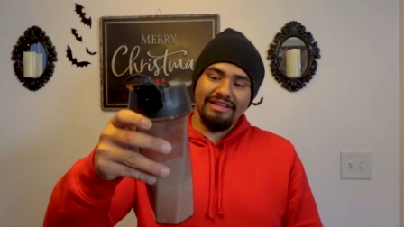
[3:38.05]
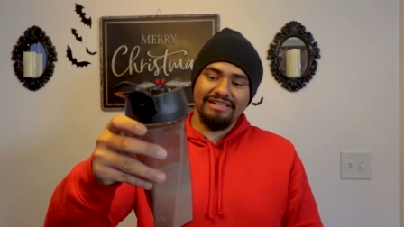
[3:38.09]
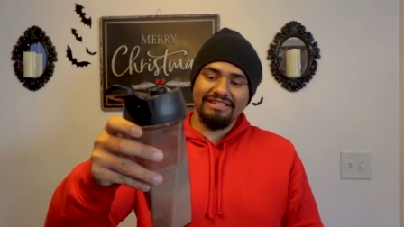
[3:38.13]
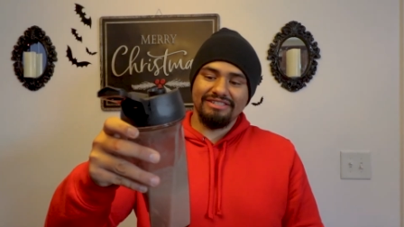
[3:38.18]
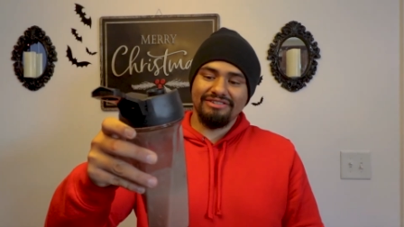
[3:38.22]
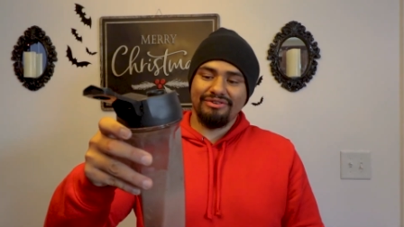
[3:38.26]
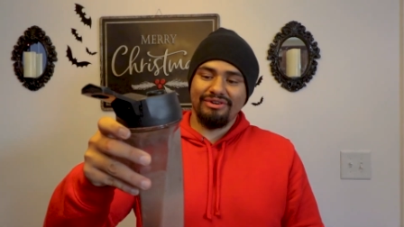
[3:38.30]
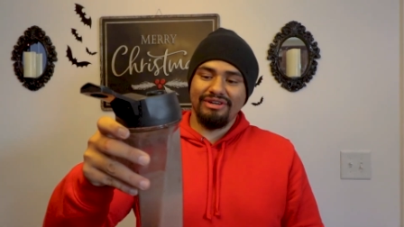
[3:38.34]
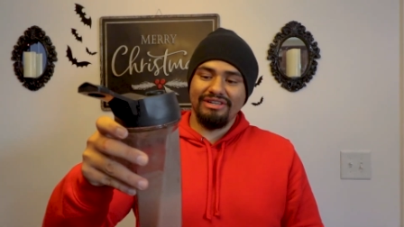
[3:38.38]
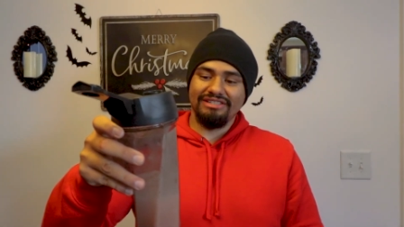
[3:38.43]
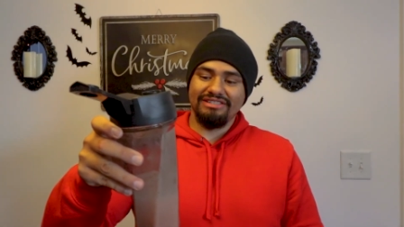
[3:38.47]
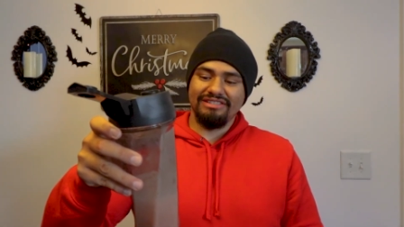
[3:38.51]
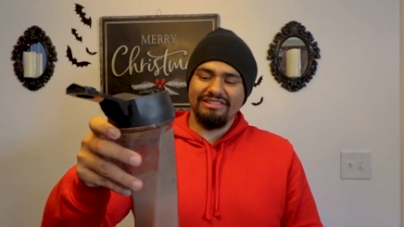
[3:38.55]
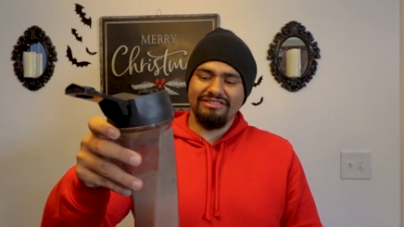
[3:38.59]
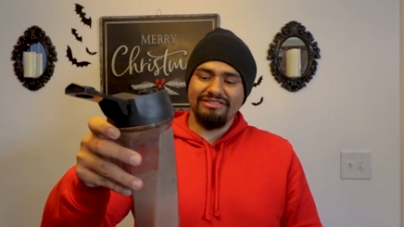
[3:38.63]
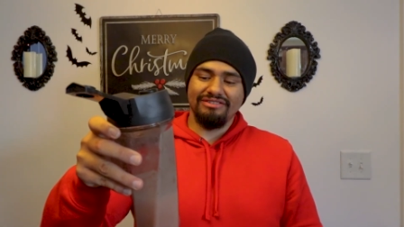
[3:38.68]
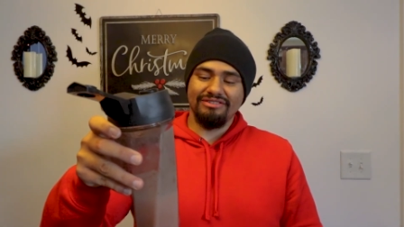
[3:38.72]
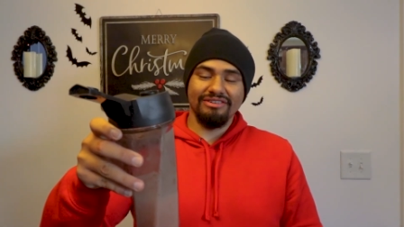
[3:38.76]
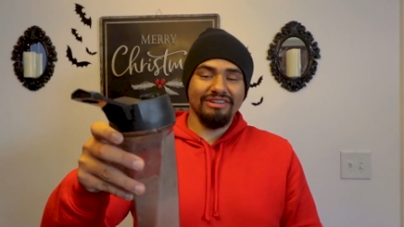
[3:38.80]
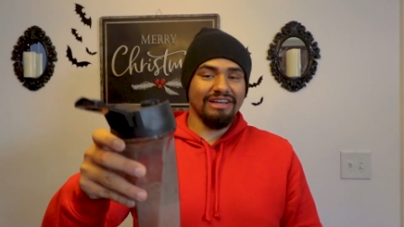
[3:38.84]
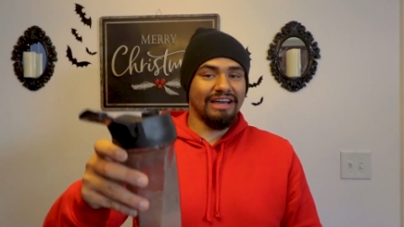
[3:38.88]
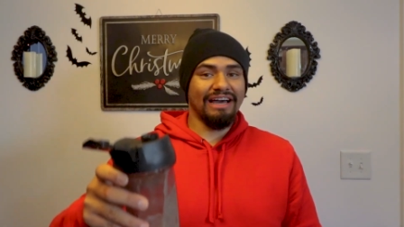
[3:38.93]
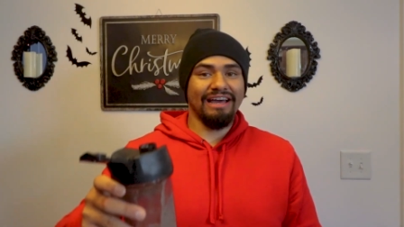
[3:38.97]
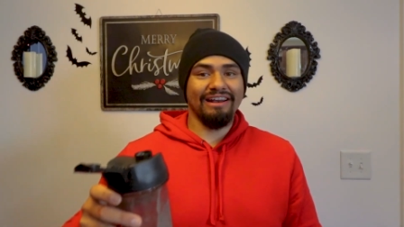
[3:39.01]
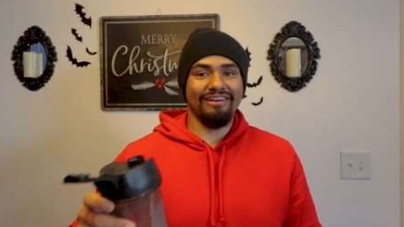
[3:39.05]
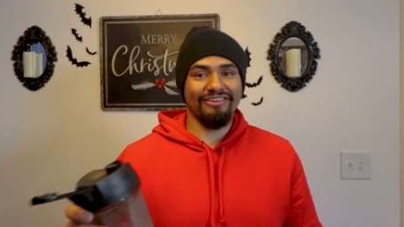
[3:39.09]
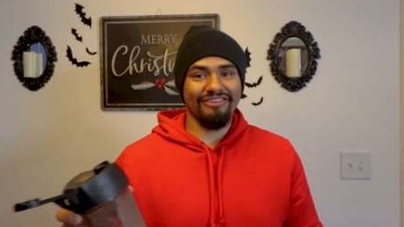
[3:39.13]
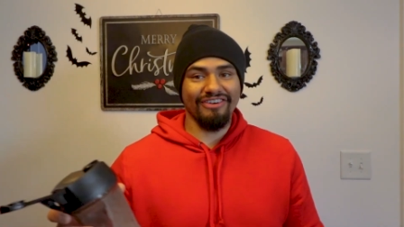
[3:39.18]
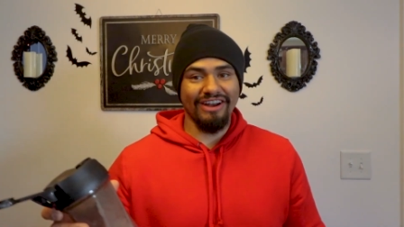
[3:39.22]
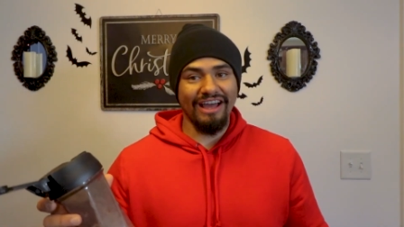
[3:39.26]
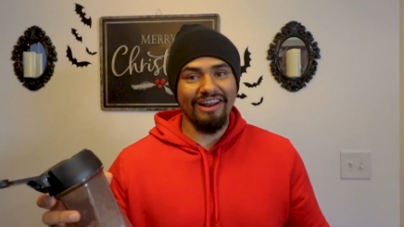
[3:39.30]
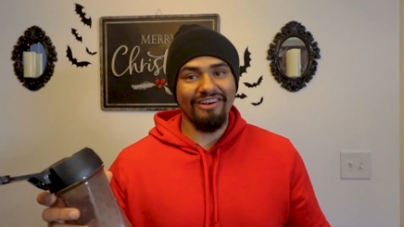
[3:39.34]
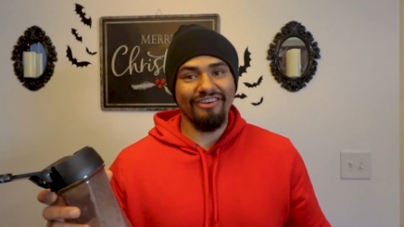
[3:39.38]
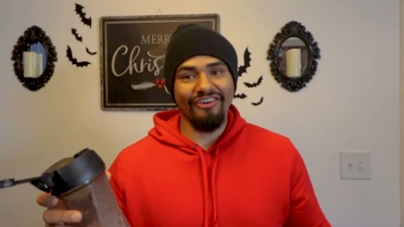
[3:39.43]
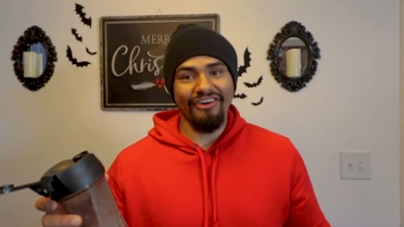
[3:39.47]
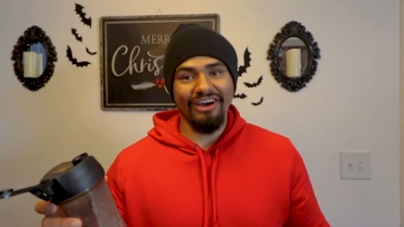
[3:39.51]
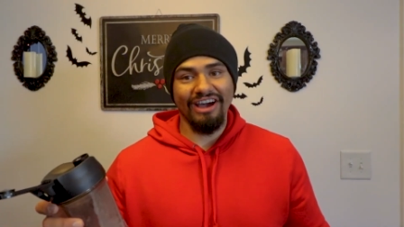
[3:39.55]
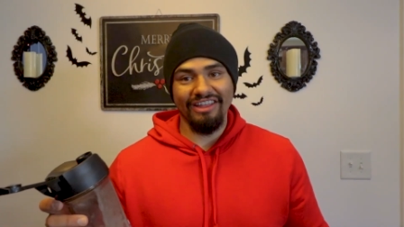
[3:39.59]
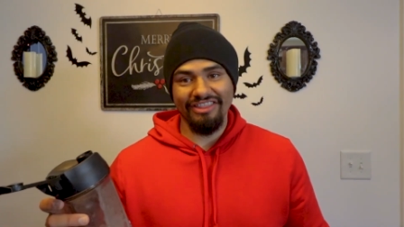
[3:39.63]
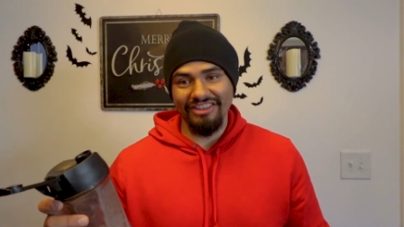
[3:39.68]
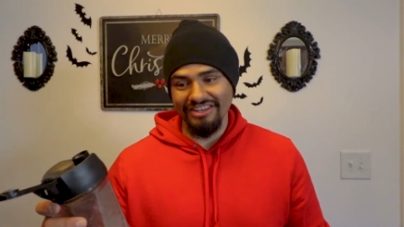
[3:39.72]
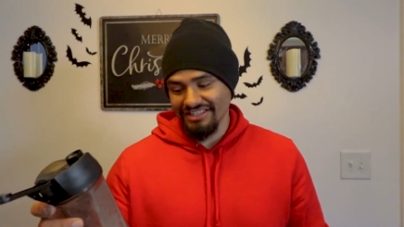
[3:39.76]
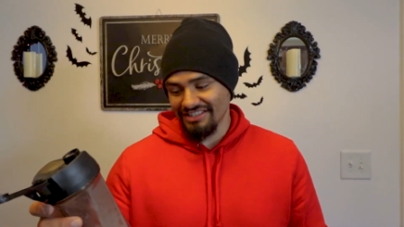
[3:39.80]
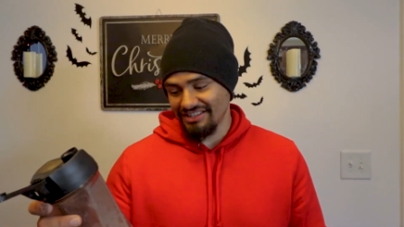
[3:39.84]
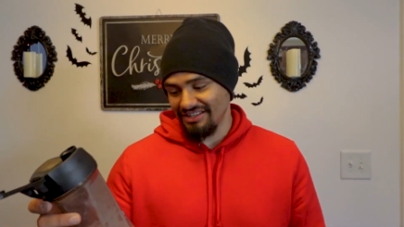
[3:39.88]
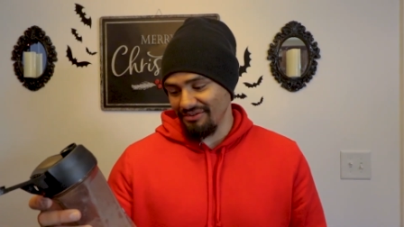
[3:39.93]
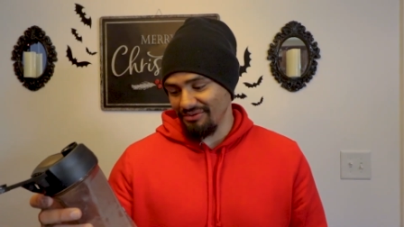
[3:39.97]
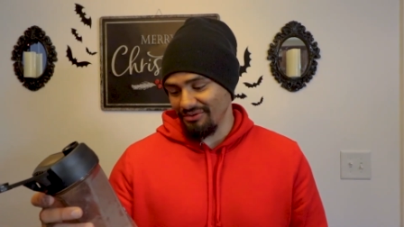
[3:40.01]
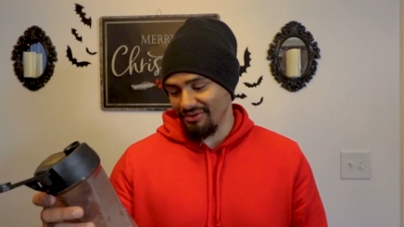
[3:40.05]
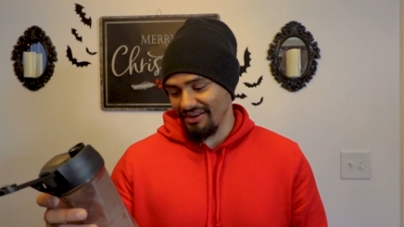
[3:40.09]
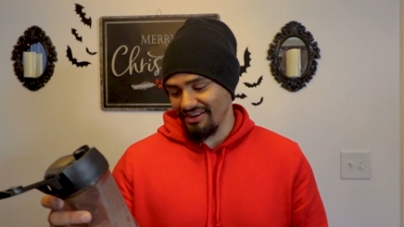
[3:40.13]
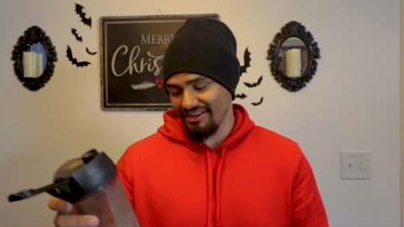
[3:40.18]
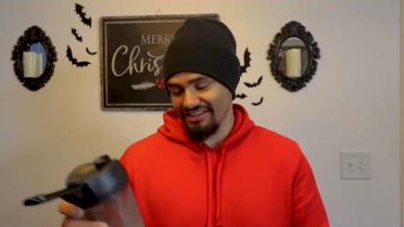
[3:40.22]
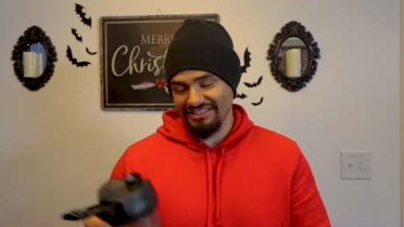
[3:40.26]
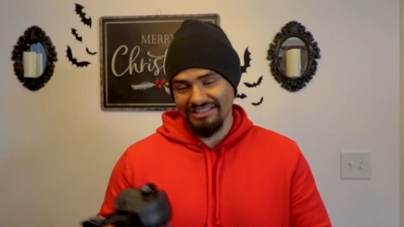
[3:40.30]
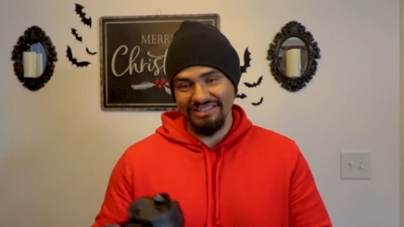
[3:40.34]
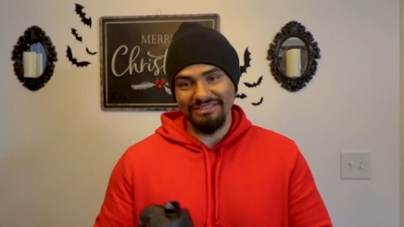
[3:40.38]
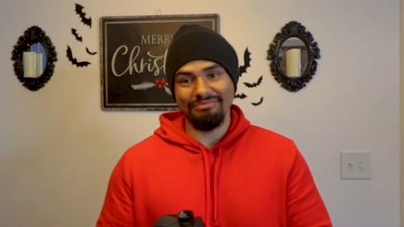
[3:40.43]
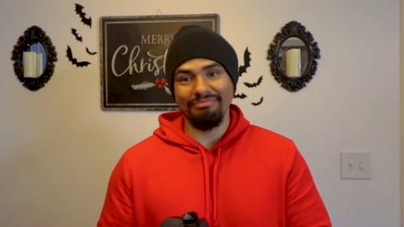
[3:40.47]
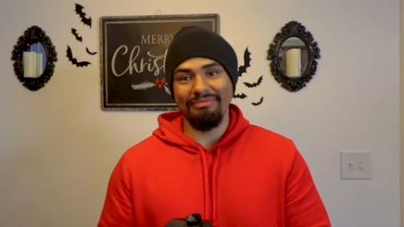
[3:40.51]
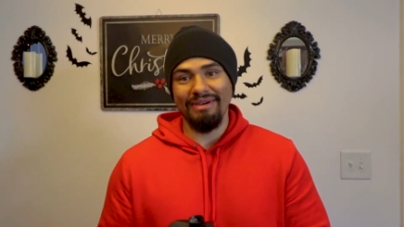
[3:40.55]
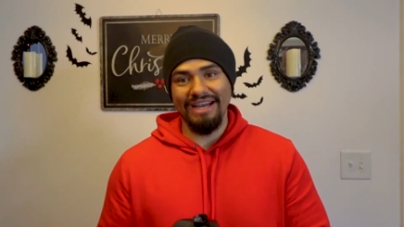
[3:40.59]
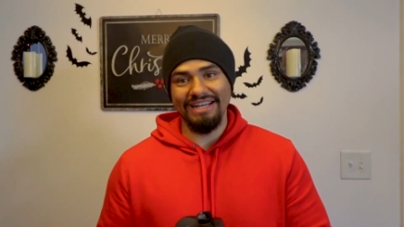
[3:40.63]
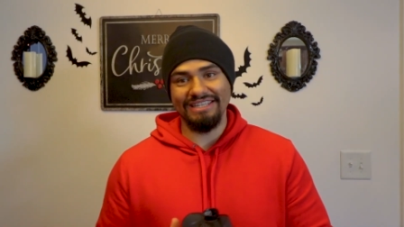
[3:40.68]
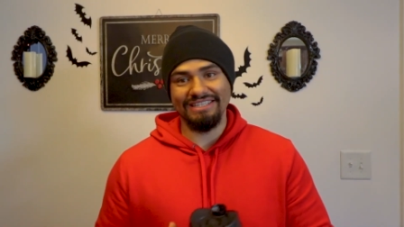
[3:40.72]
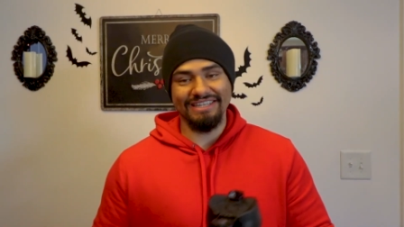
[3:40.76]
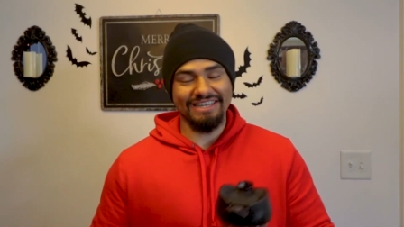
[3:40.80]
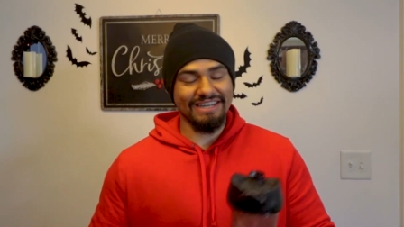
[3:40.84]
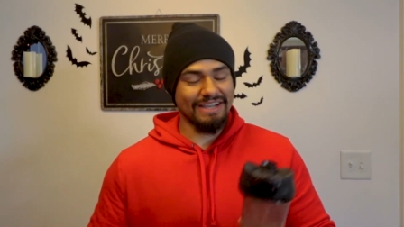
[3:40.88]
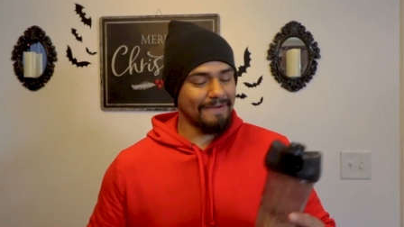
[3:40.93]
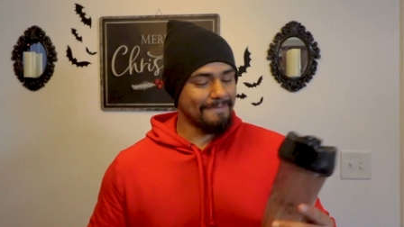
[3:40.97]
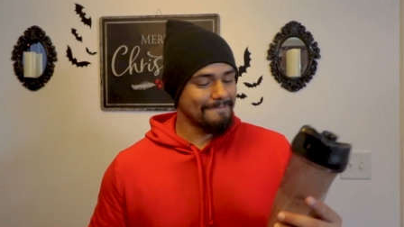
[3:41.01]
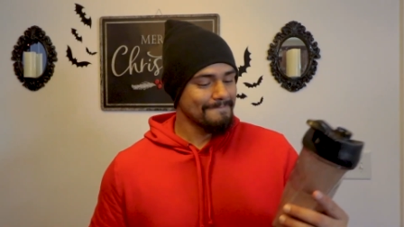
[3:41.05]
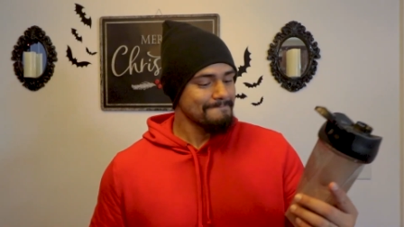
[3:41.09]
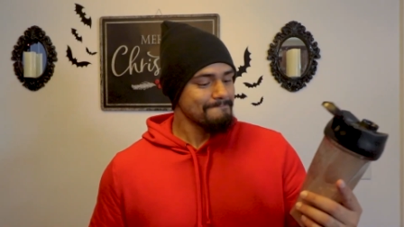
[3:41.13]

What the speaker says: crazy, dude. I do not know how this thing works. It's magic.